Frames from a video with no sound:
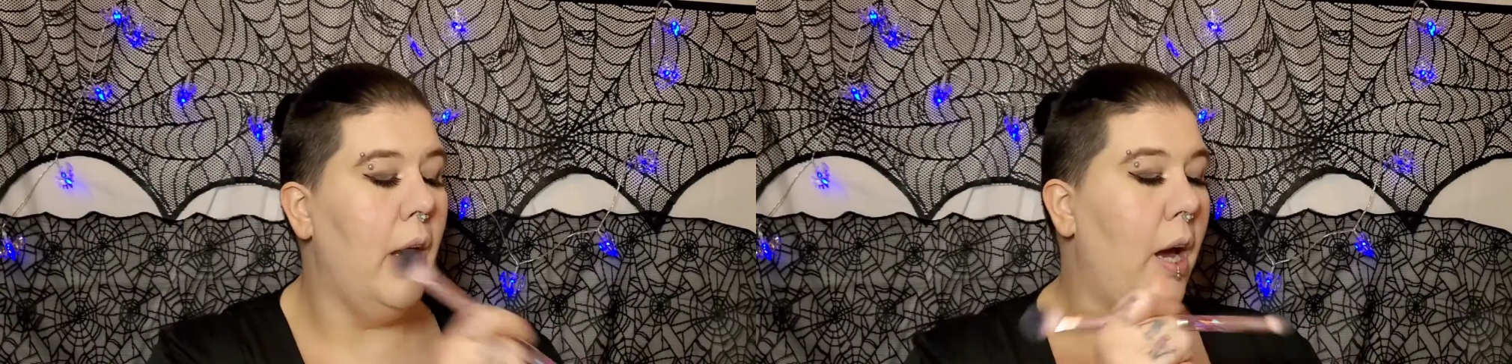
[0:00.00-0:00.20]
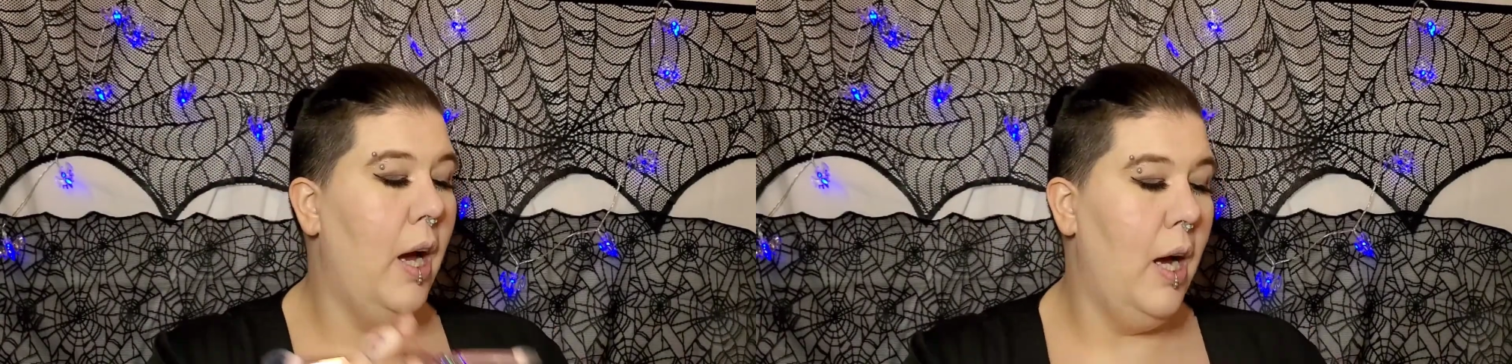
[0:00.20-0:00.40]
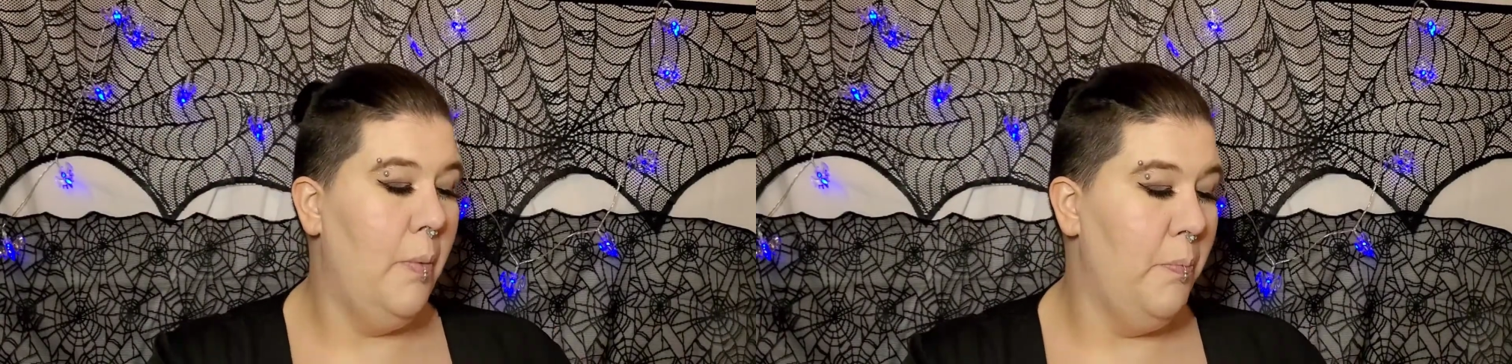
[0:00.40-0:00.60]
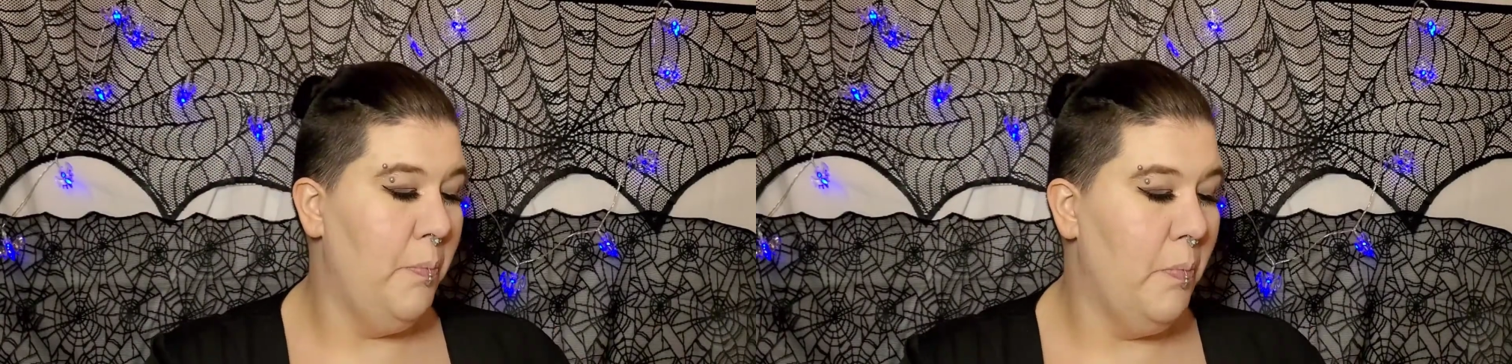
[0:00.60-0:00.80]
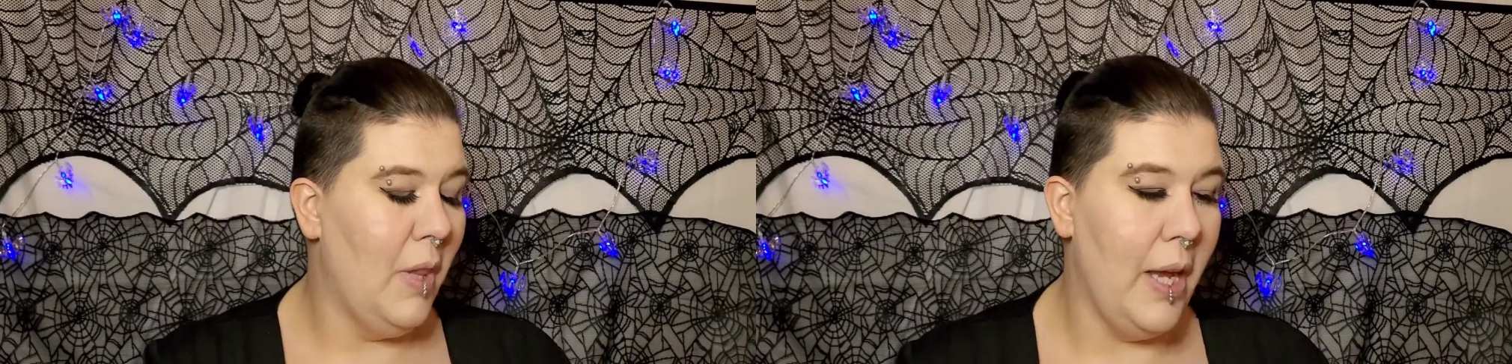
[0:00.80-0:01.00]

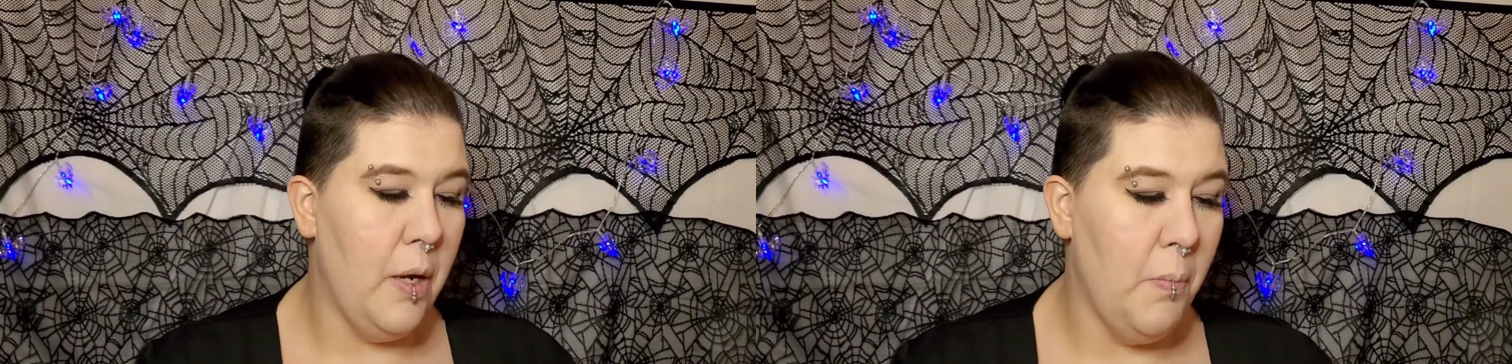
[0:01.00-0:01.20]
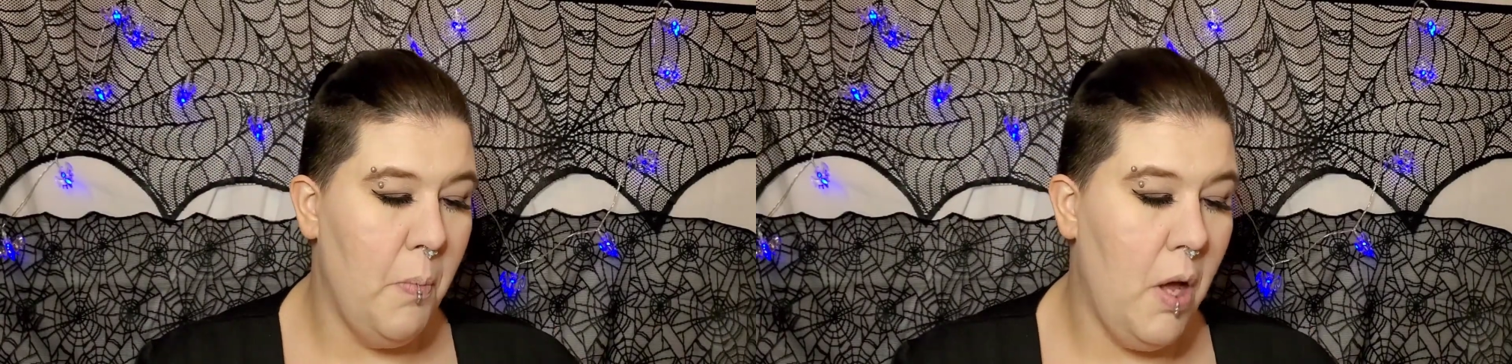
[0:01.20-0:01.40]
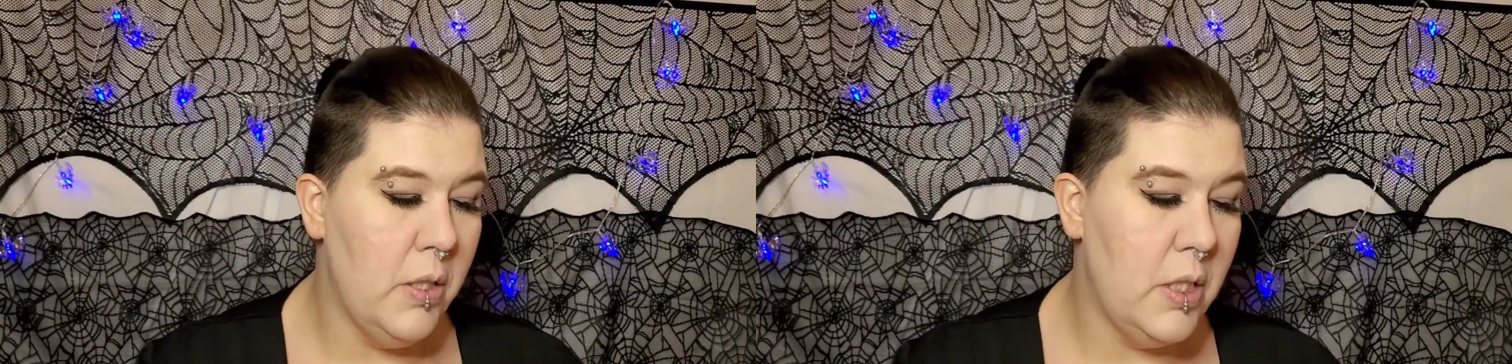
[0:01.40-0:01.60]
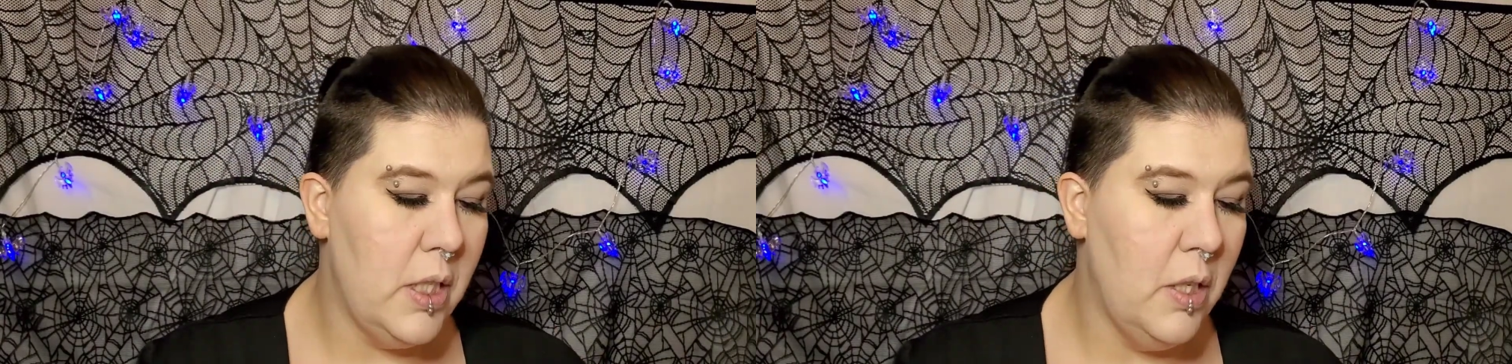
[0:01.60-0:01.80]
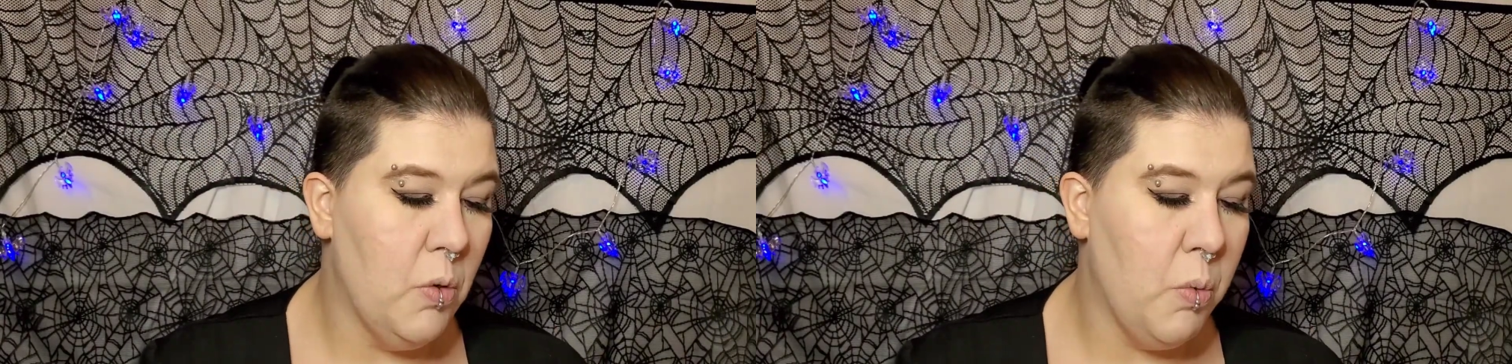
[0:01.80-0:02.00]
like
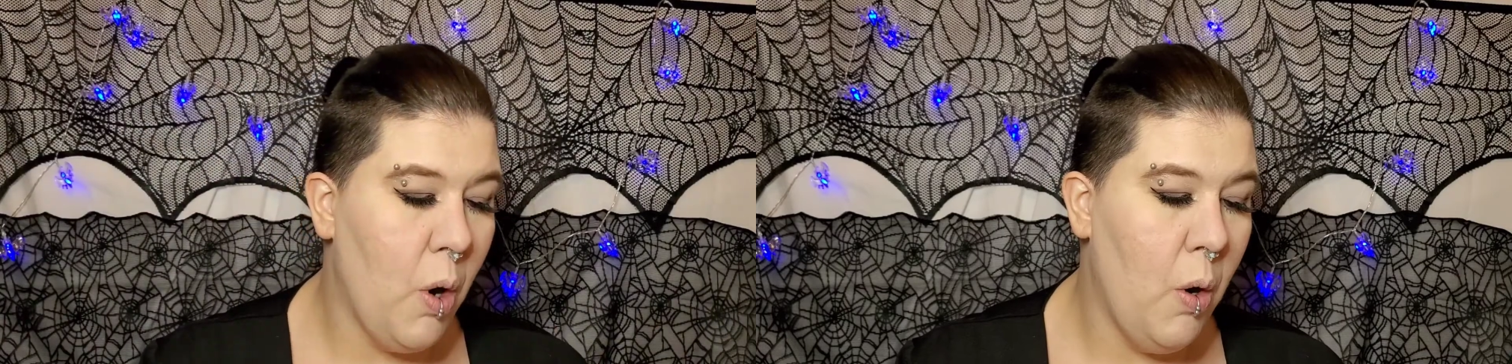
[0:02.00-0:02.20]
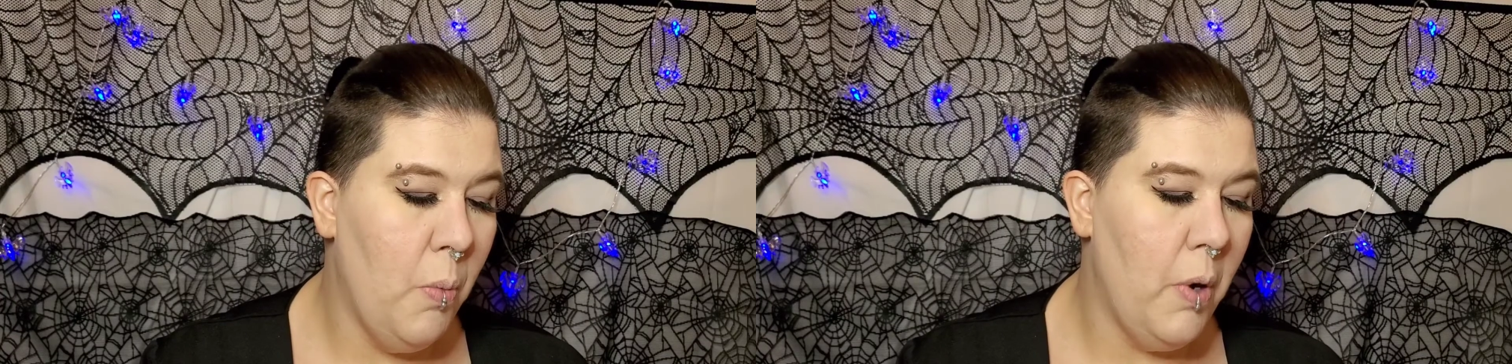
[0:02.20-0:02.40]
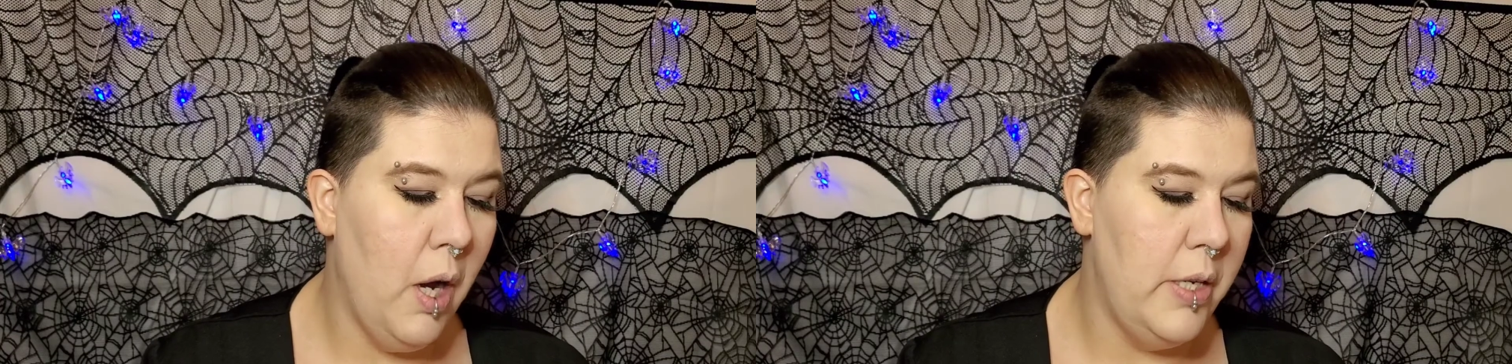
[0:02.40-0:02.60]
multi-chrome.